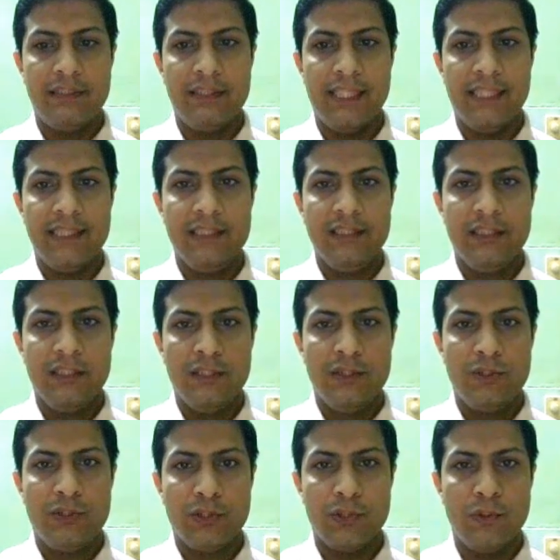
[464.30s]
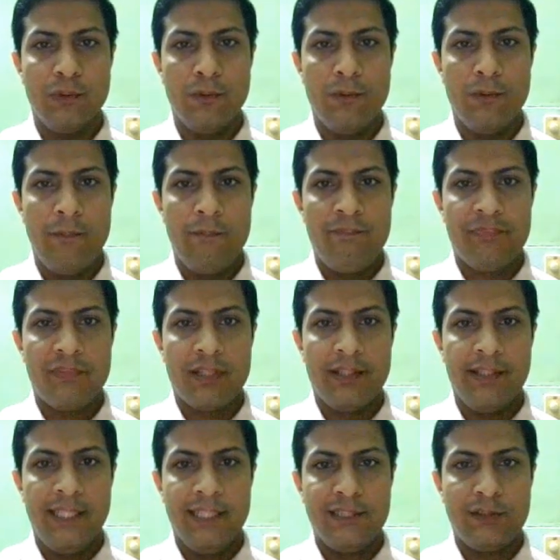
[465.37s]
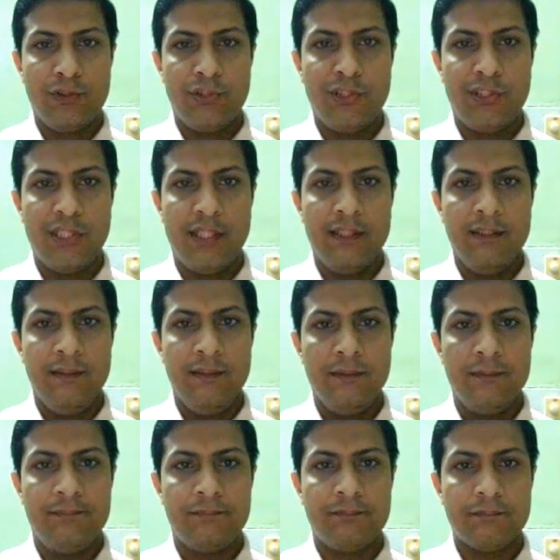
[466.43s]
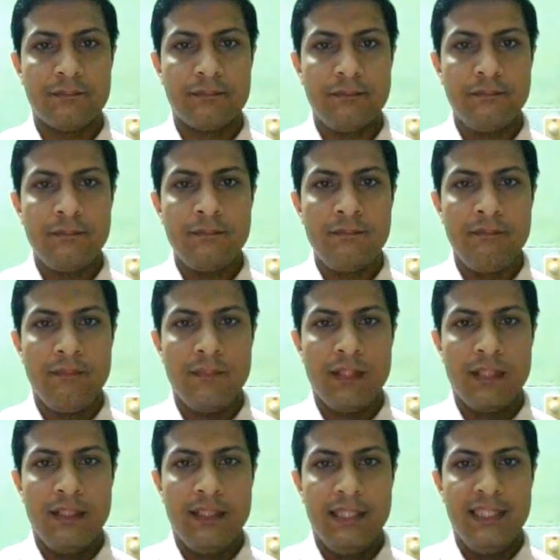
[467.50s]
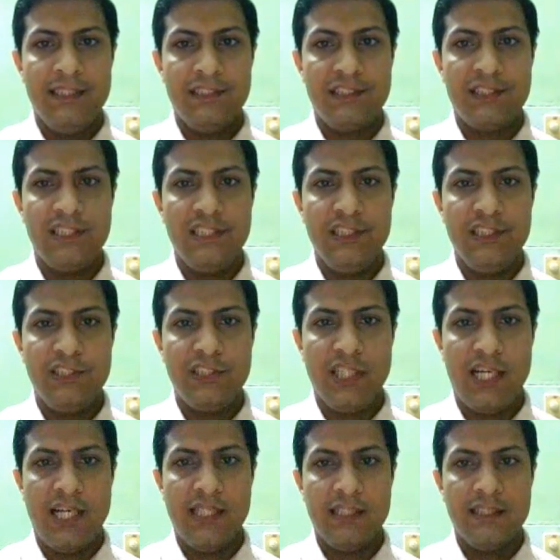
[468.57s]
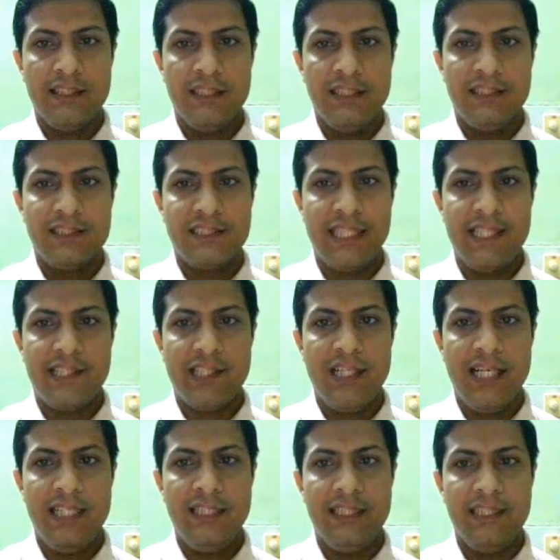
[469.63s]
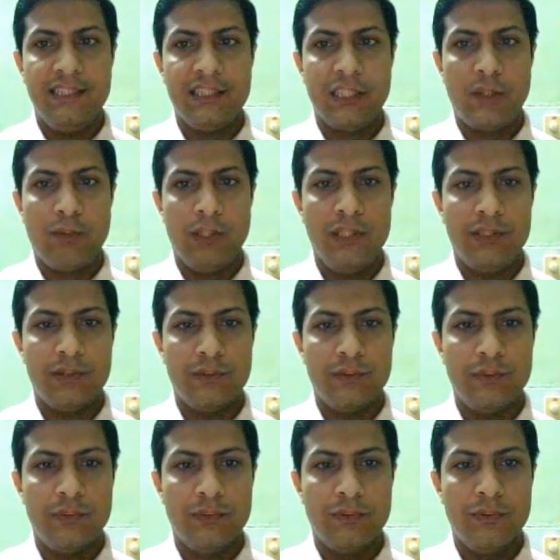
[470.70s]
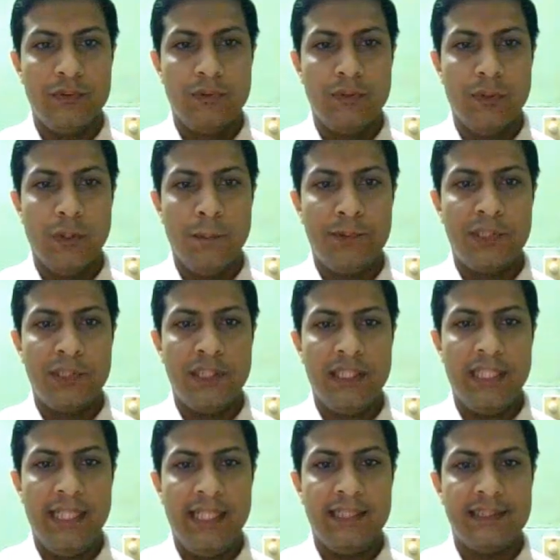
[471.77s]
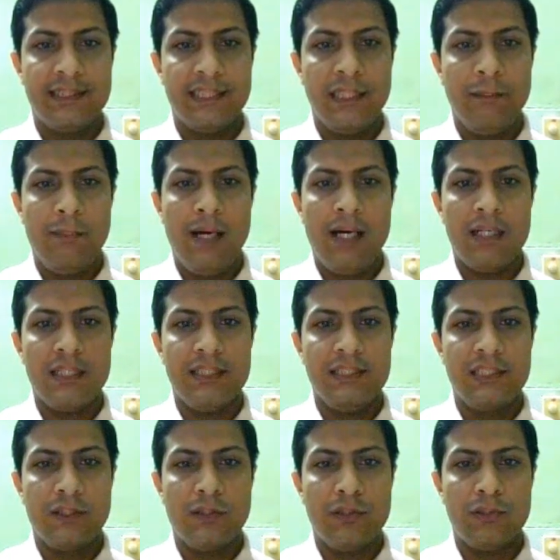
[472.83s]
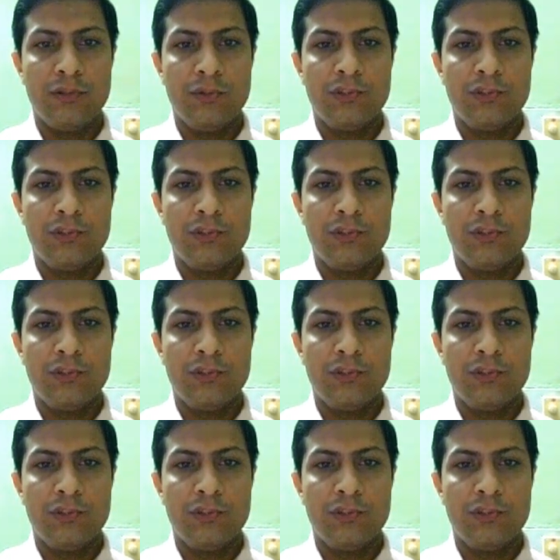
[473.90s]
That is true. Next question. In C-chart, center line is equal to option A C bar is equal to